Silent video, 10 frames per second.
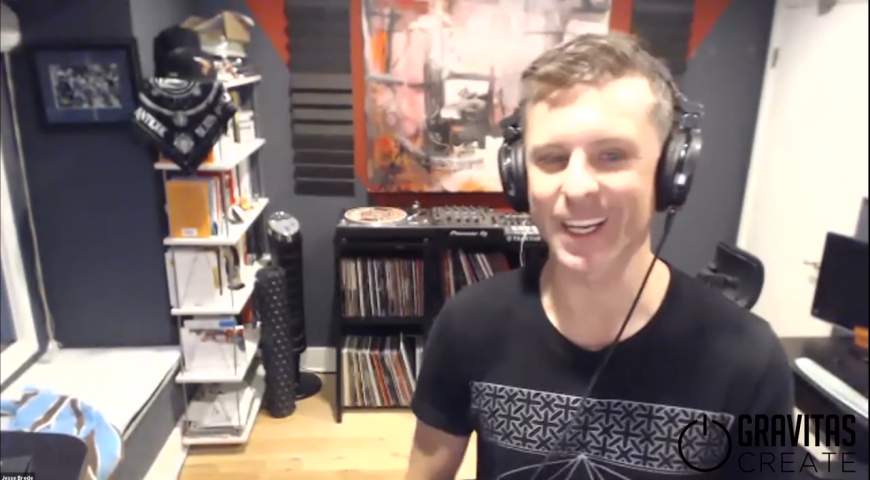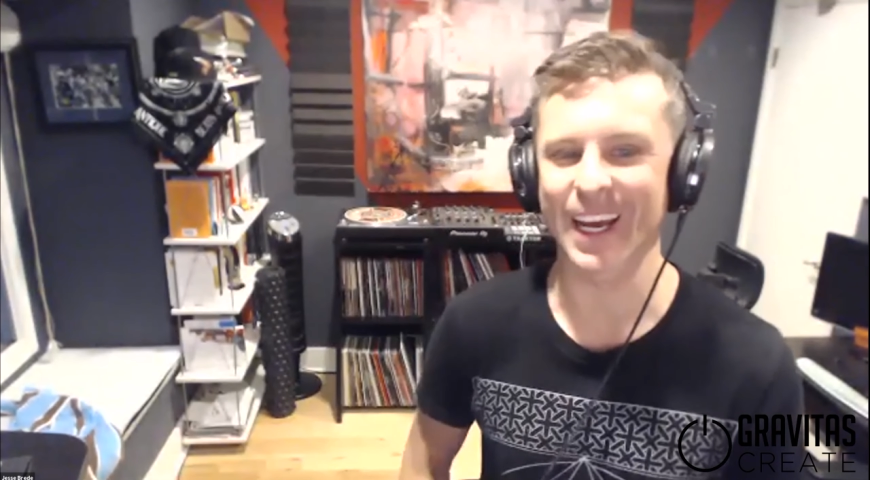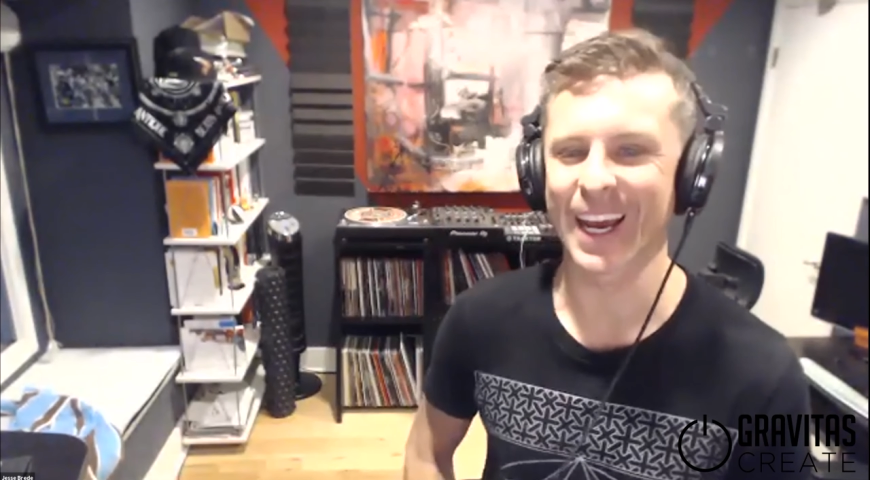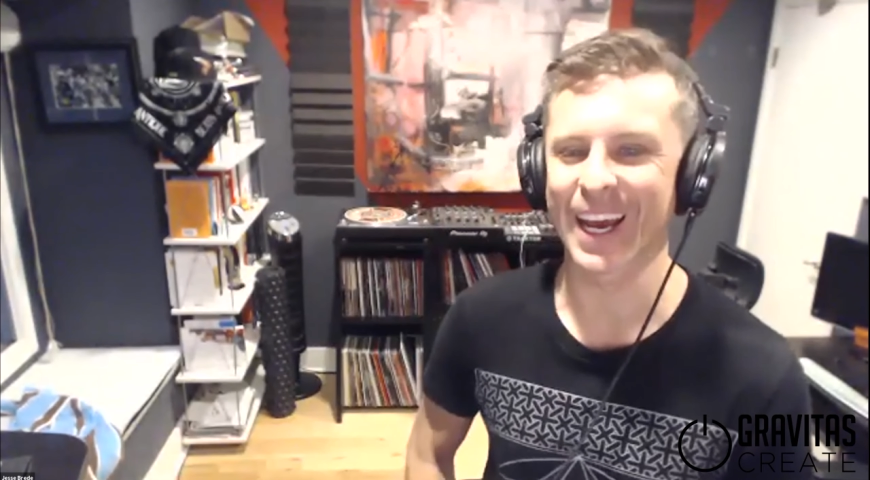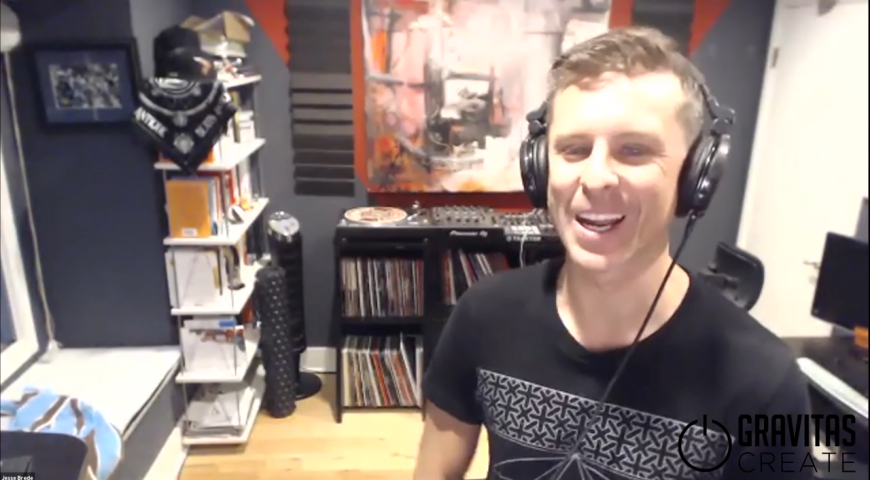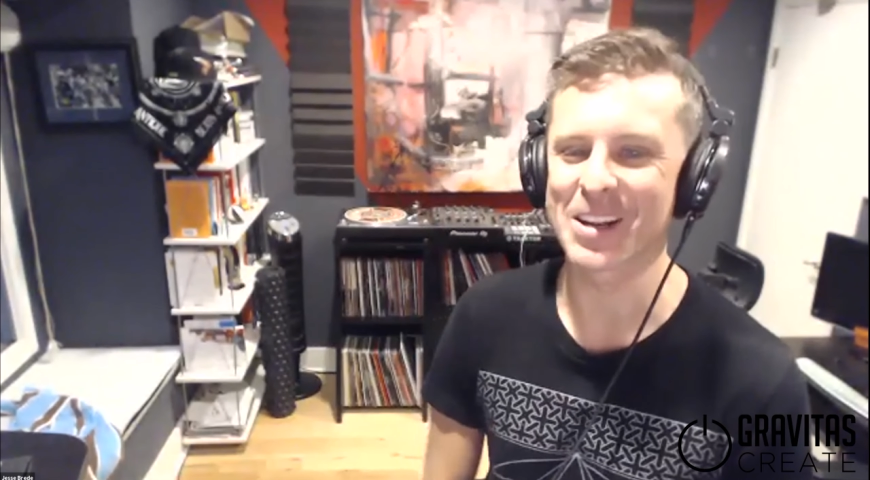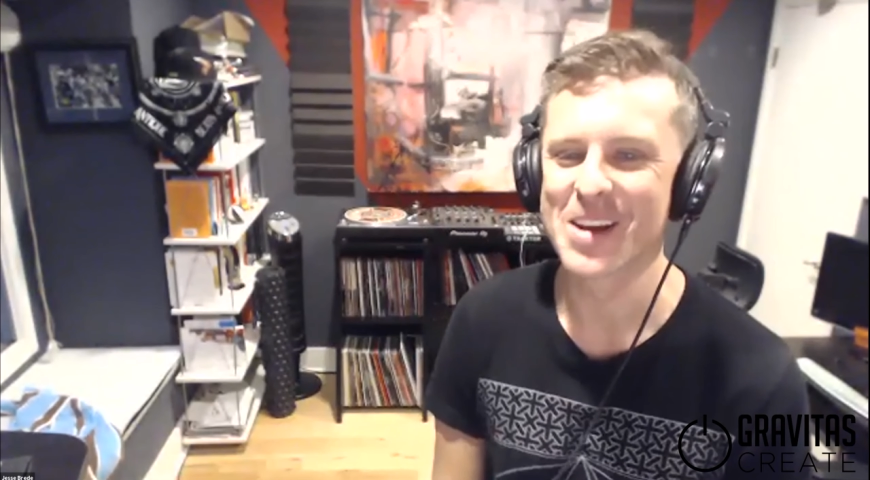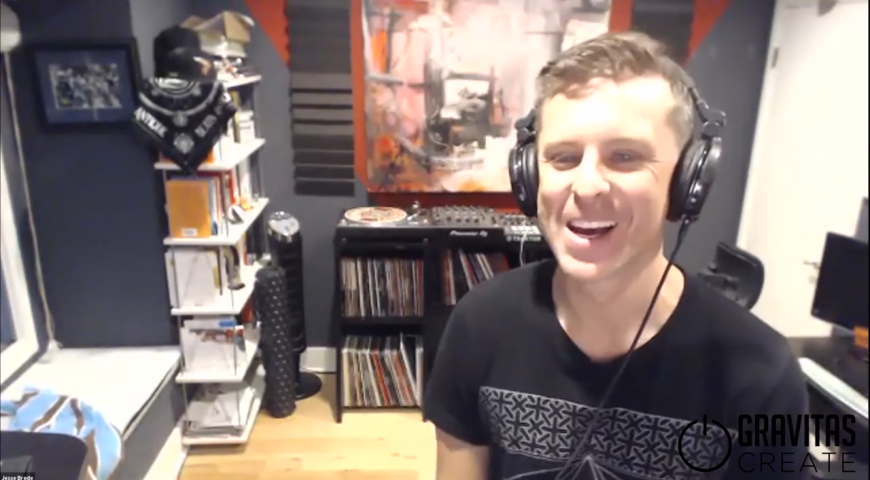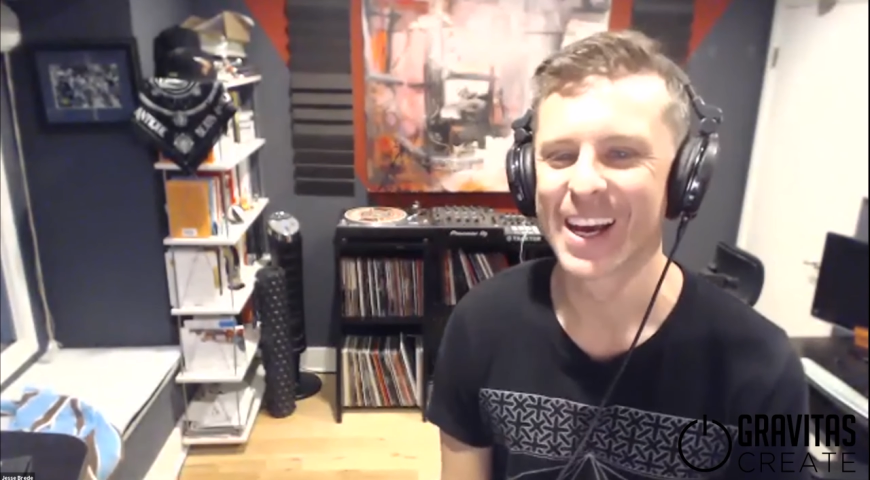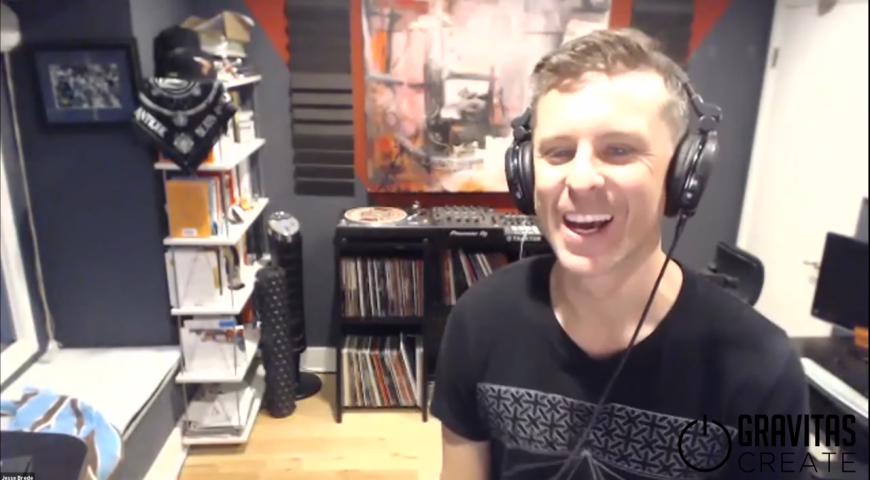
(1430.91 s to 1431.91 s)
And
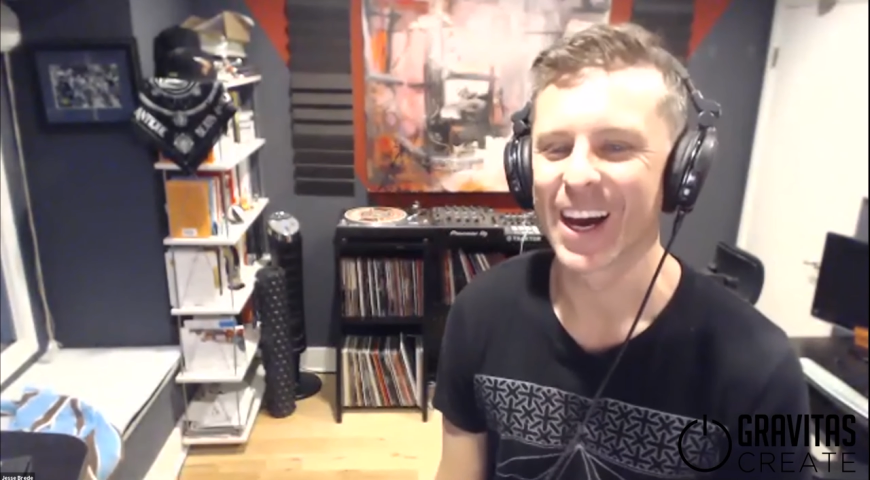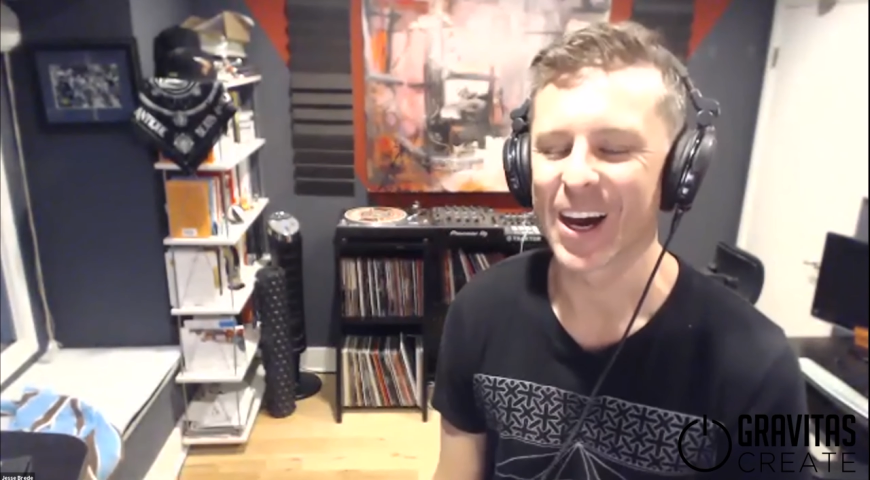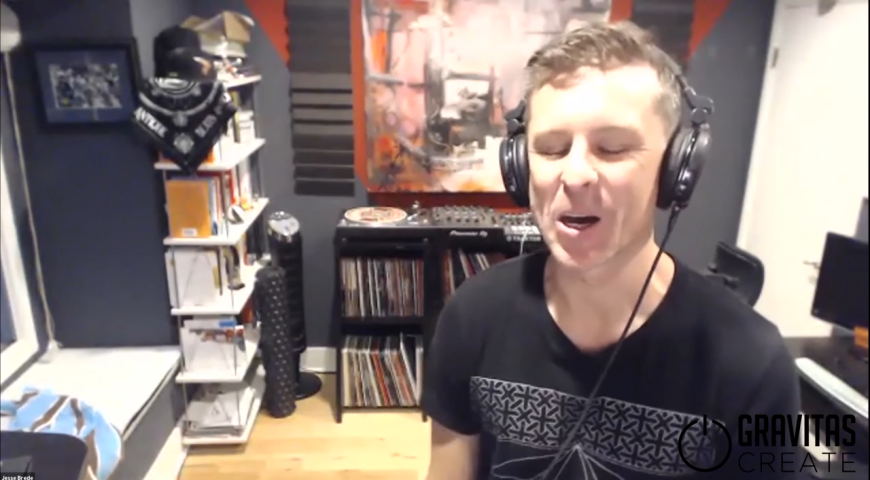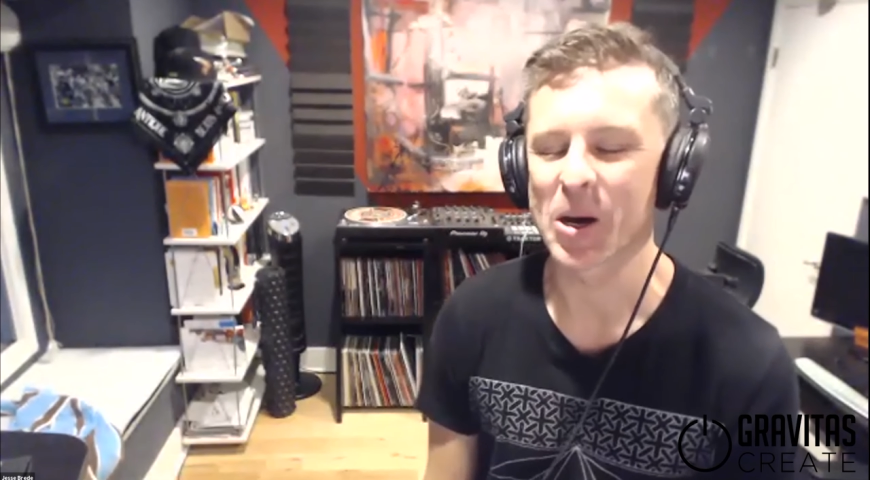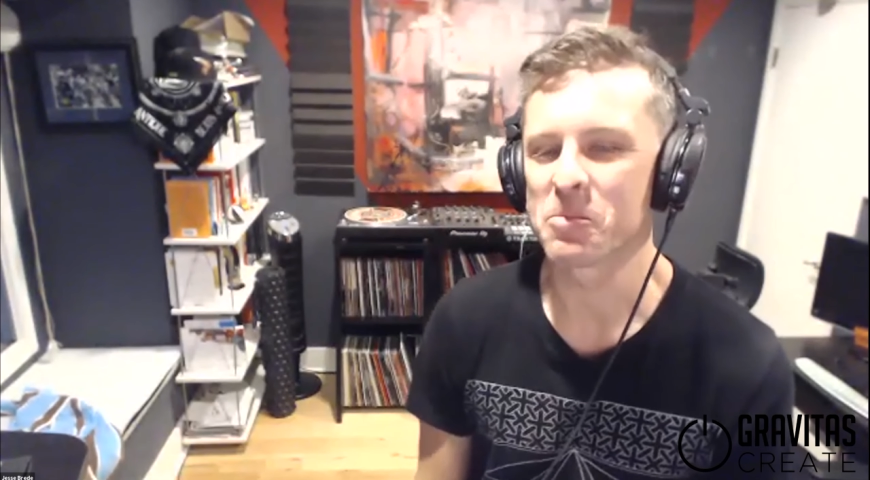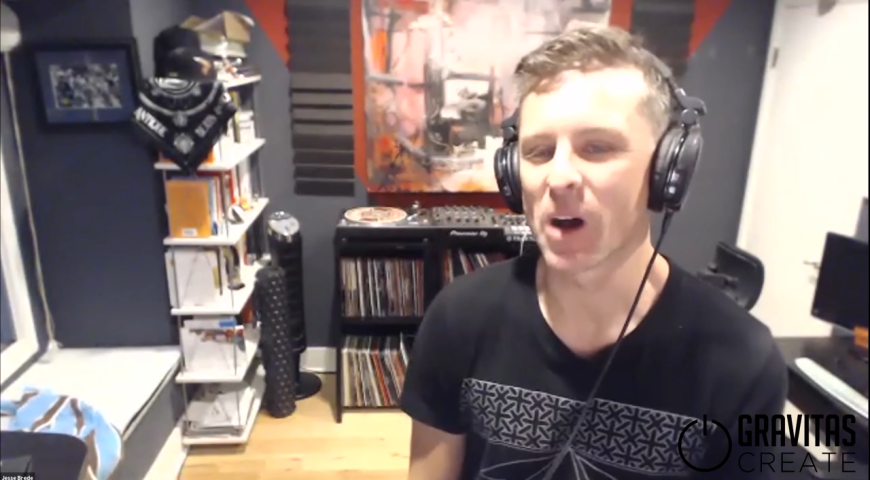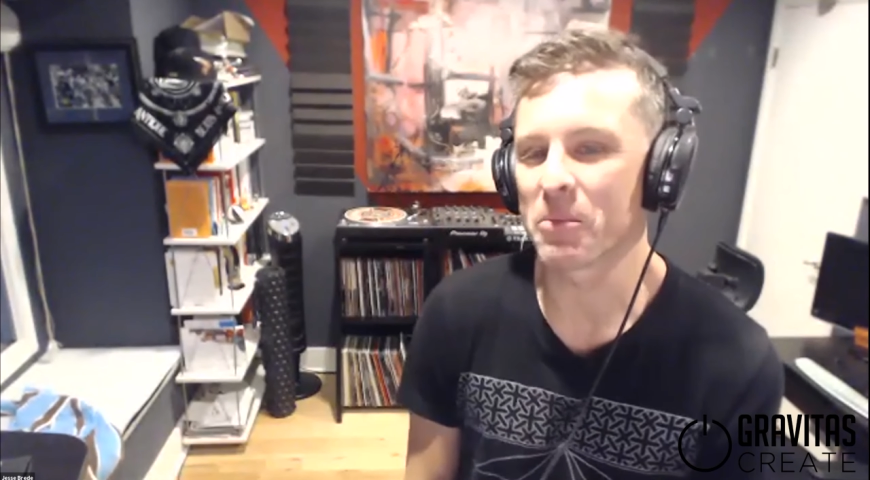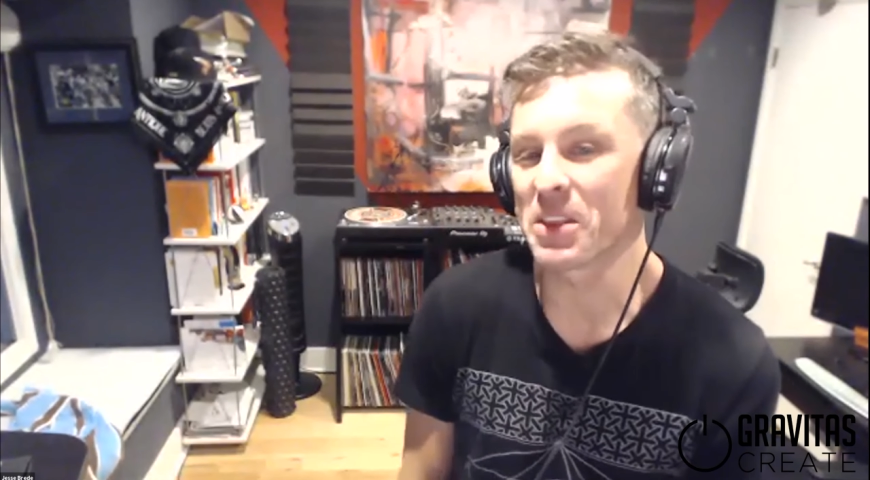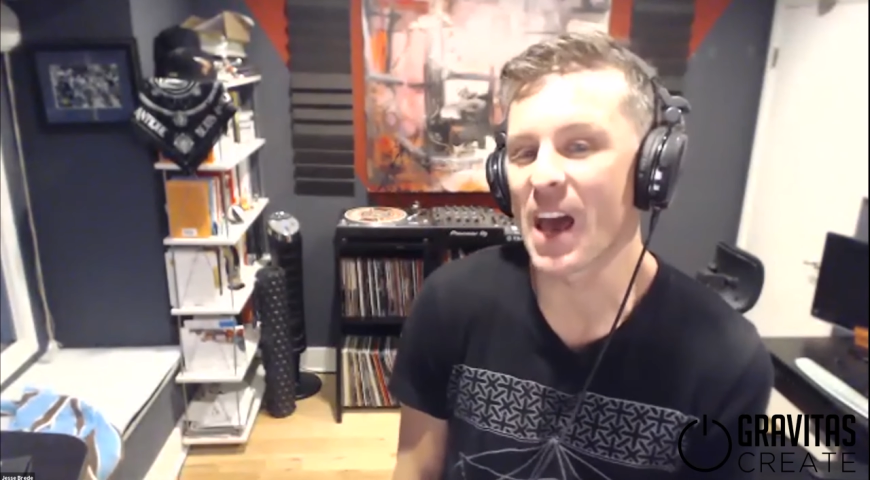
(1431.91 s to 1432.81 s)
I mean, that